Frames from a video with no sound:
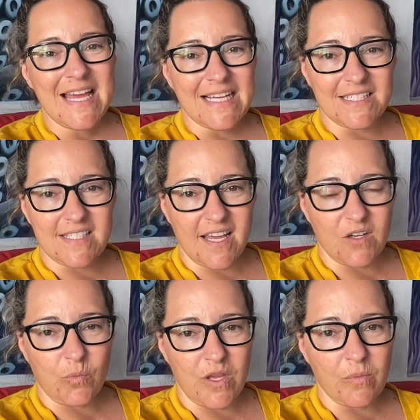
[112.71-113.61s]

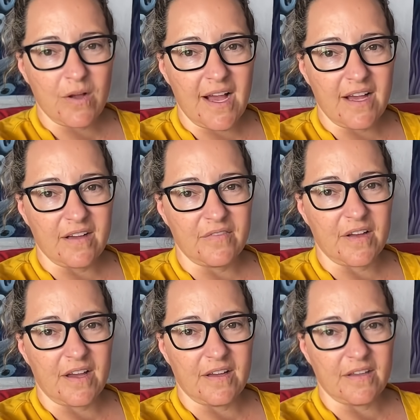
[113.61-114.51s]
Instead, we will
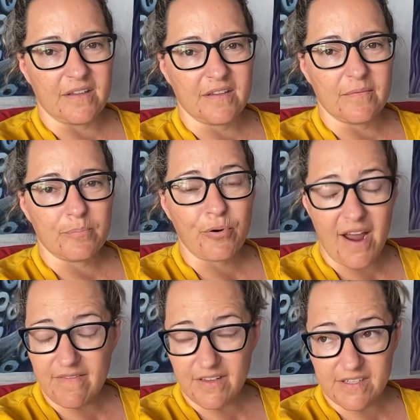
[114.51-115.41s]
have
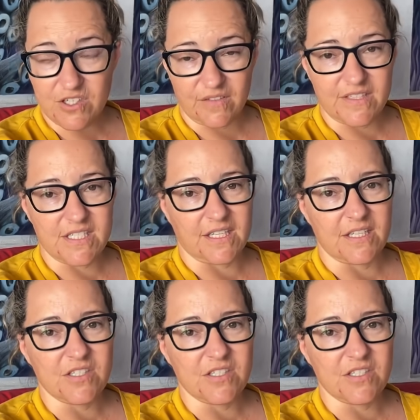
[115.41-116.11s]
private services.